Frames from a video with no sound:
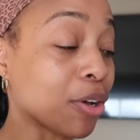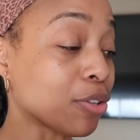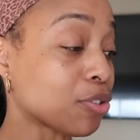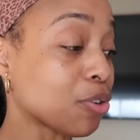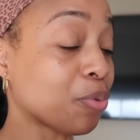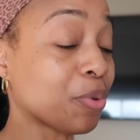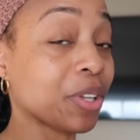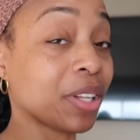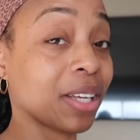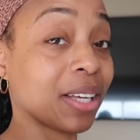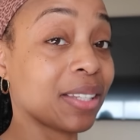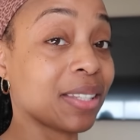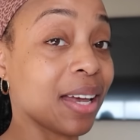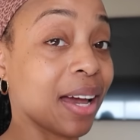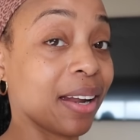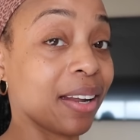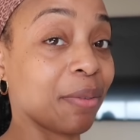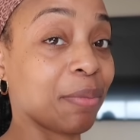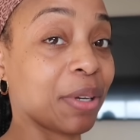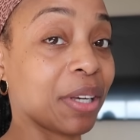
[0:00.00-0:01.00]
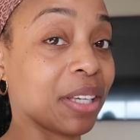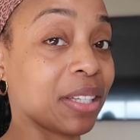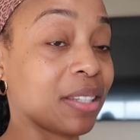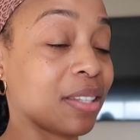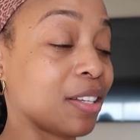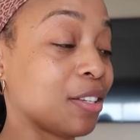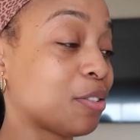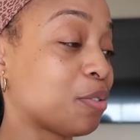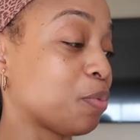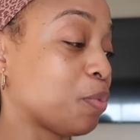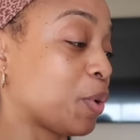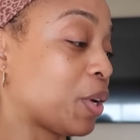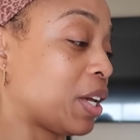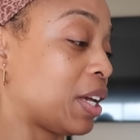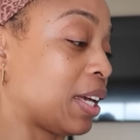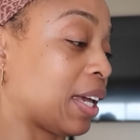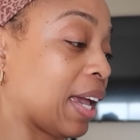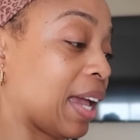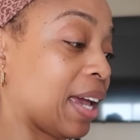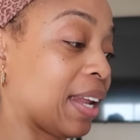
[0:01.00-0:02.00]
also really excited because this
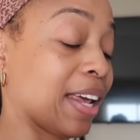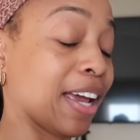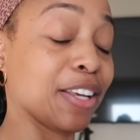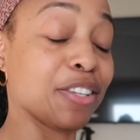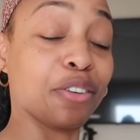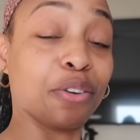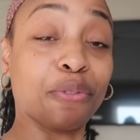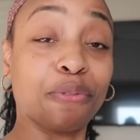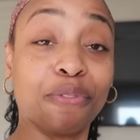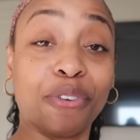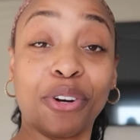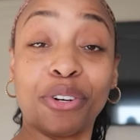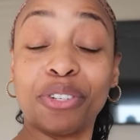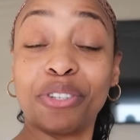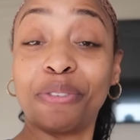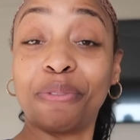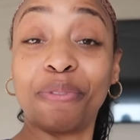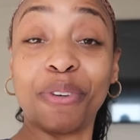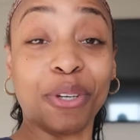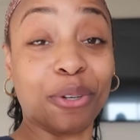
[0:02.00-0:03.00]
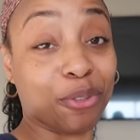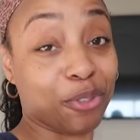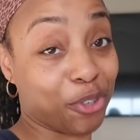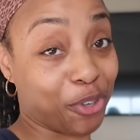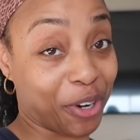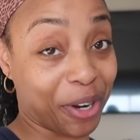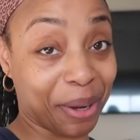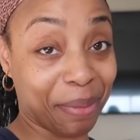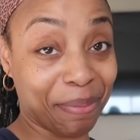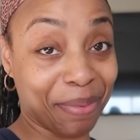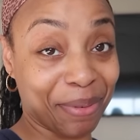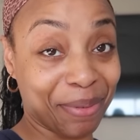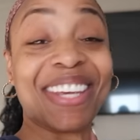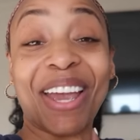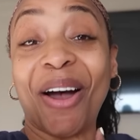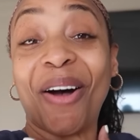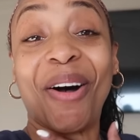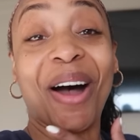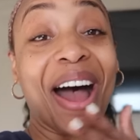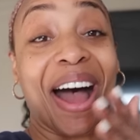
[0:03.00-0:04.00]
week Anne has her first field trip.
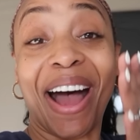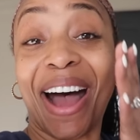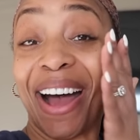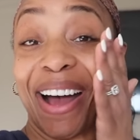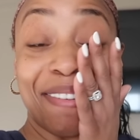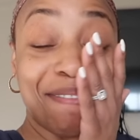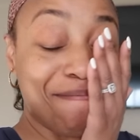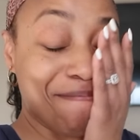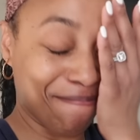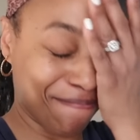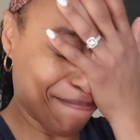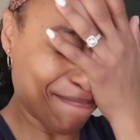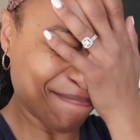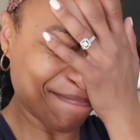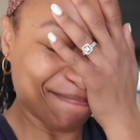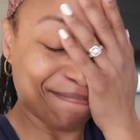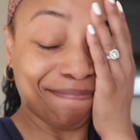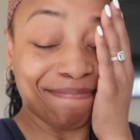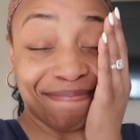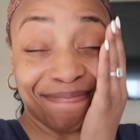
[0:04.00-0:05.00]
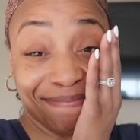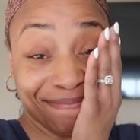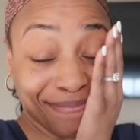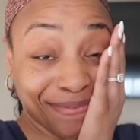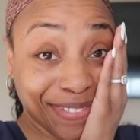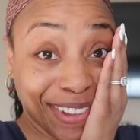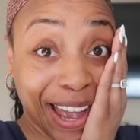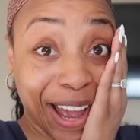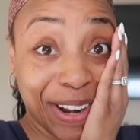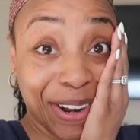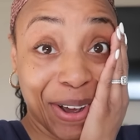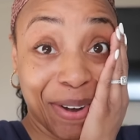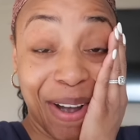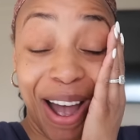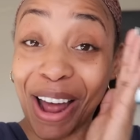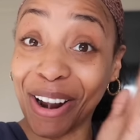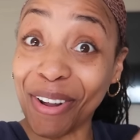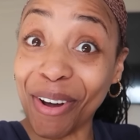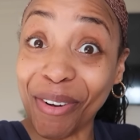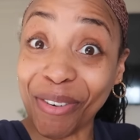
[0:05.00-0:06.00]
Y'all, I know,
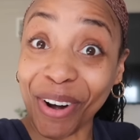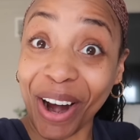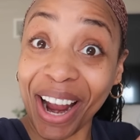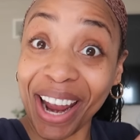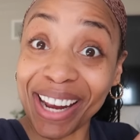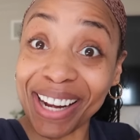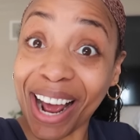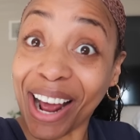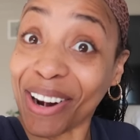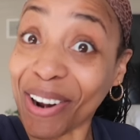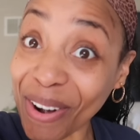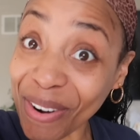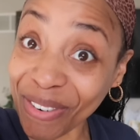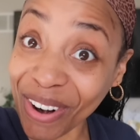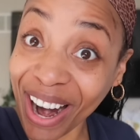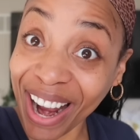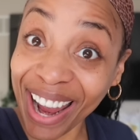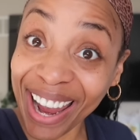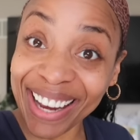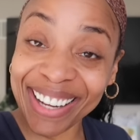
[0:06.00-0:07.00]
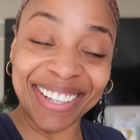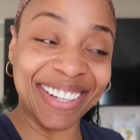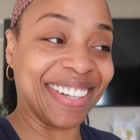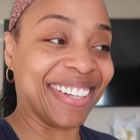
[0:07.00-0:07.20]
I know, right? I know,